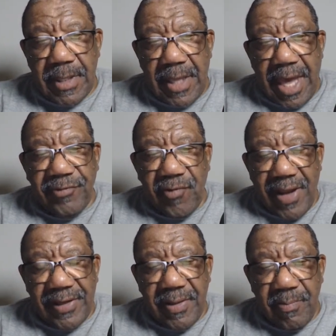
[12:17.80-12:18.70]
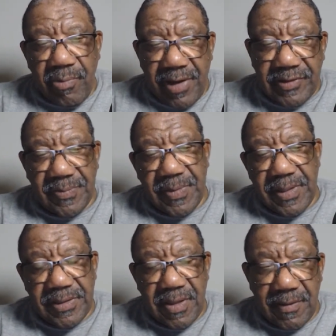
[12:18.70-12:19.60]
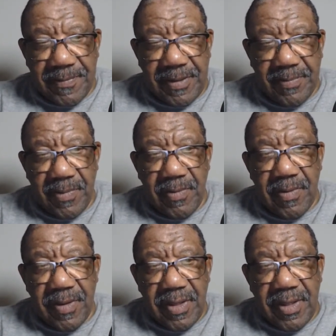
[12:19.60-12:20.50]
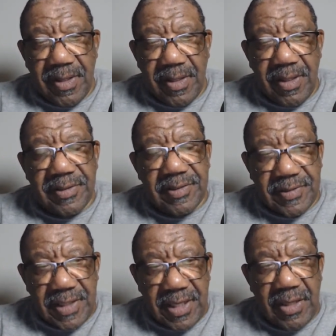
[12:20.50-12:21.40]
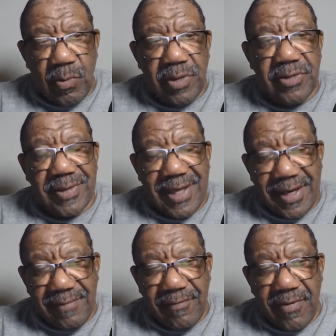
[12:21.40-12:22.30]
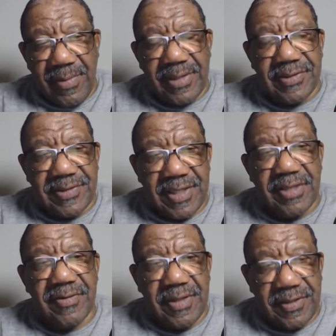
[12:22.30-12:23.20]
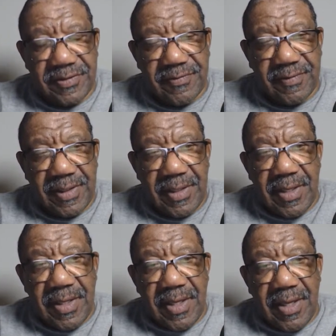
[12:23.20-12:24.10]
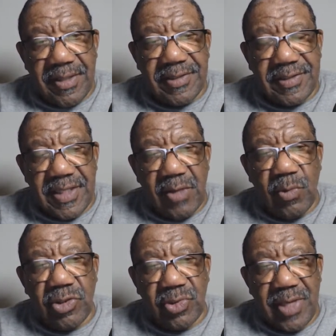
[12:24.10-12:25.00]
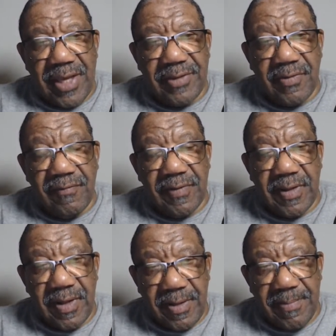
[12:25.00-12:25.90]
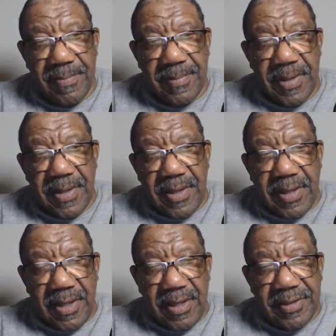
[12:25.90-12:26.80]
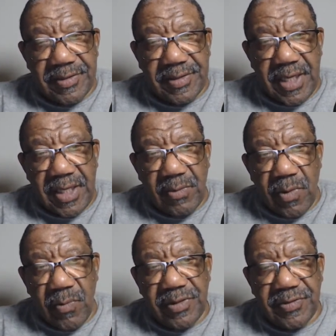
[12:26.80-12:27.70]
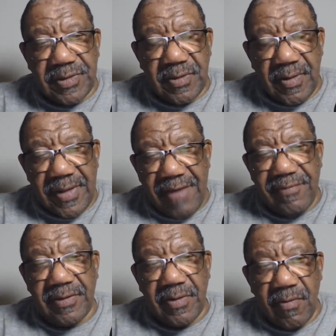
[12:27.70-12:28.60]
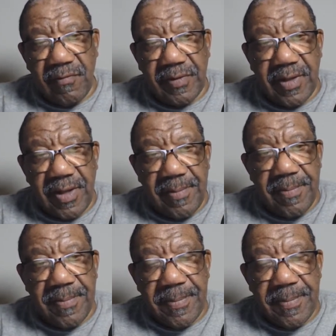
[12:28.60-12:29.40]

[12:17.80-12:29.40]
I try to impress upon young people, understand where you came from, understand your history, understand what you had to overcome, understand what we're still having to overcome.